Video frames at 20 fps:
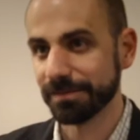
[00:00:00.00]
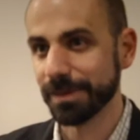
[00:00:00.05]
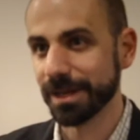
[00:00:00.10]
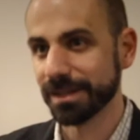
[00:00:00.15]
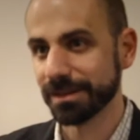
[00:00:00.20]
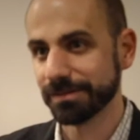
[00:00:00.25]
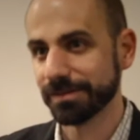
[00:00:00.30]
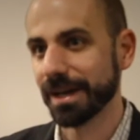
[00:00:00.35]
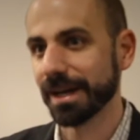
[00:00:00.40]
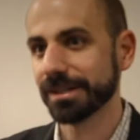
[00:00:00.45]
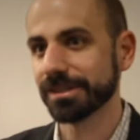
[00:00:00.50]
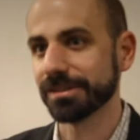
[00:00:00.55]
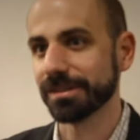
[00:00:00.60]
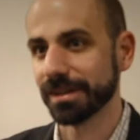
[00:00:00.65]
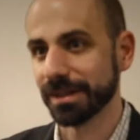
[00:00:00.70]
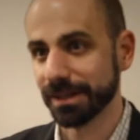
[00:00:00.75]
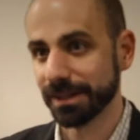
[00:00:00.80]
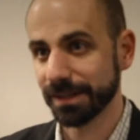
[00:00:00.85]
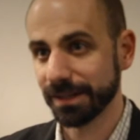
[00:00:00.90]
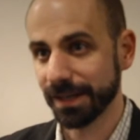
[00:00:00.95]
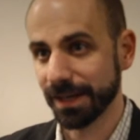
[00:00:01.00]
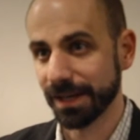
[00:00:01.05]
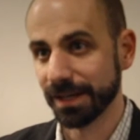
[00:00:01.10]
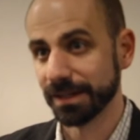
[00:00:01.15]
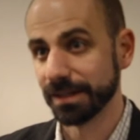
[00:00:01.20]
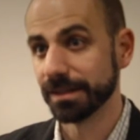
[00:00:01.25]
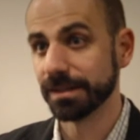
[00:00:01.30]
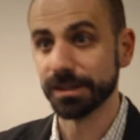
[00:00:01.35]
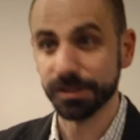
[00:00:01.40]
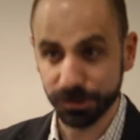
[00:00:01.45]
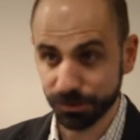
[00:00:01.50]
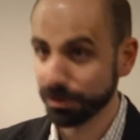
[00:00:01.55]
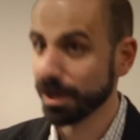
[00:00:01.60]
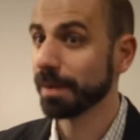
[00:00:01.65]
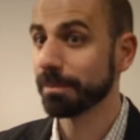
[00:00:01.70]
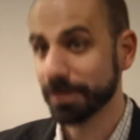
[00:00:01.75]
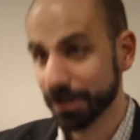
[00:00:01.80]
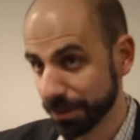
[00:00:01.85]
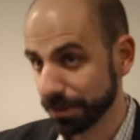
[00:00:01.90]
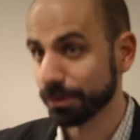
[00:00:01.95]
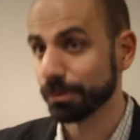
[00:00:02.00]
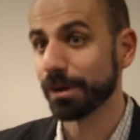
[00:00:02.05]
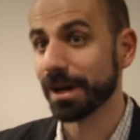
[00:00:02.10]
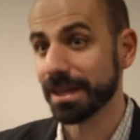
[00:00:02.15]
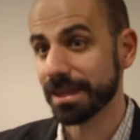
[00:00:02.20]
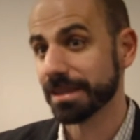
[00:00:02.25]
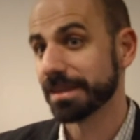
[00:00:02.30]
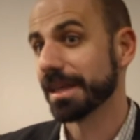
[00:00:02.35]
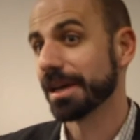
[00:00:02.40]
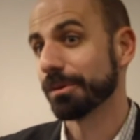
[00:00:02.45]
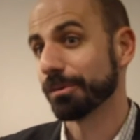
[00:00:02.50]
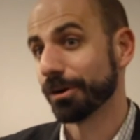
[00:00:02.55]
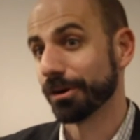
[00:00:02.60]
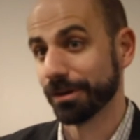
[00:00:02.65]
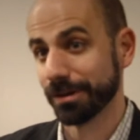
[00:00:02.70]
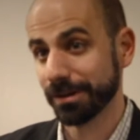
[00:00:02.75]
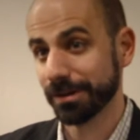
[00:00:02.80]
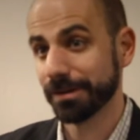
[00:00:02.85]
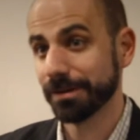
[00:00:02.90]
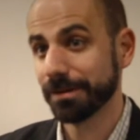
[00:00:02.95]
manufacturing can disrupt the way that they work.